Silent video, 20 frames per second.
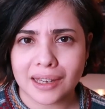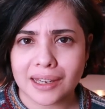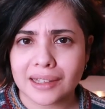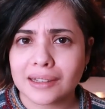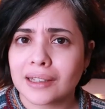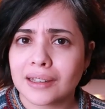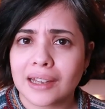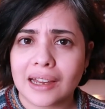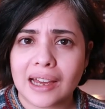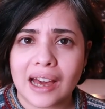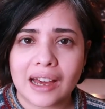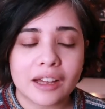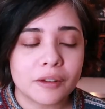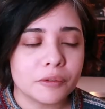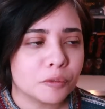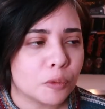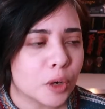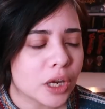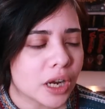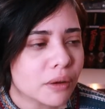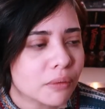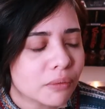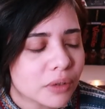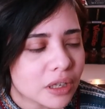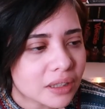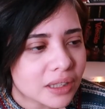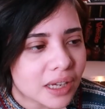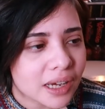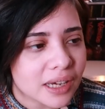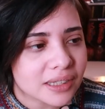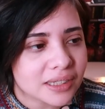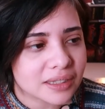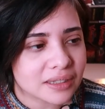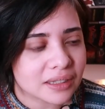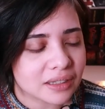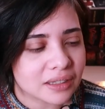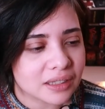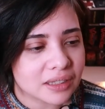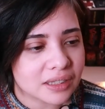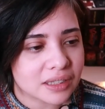And what I
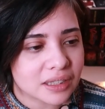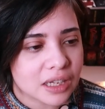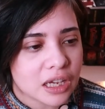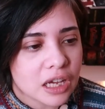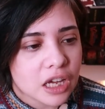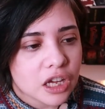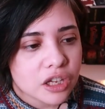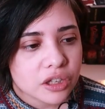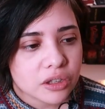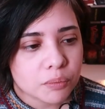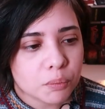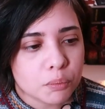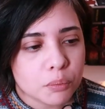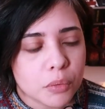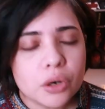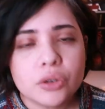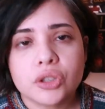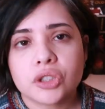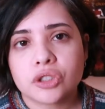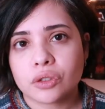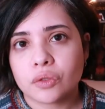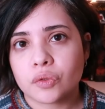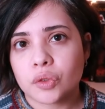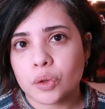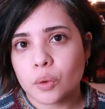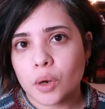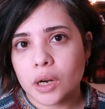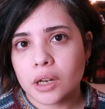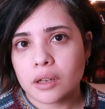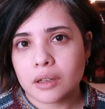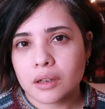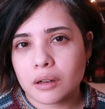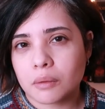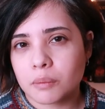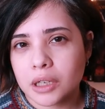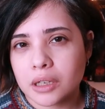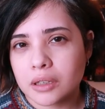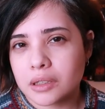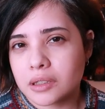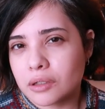realized is most of you are here
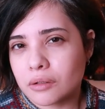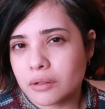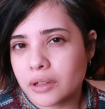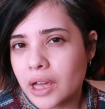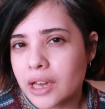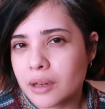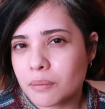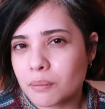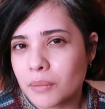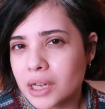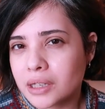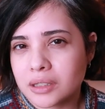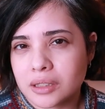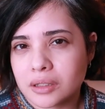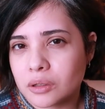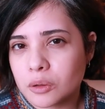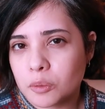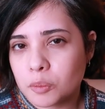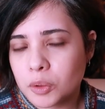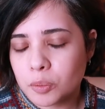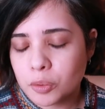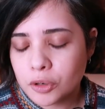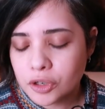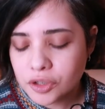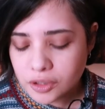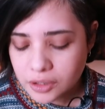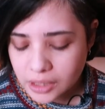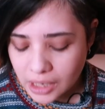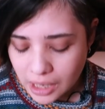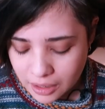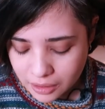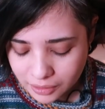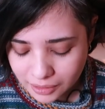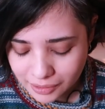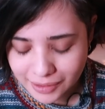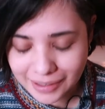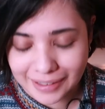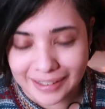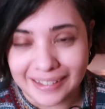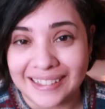because you like my stupid
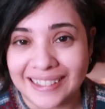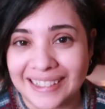personality,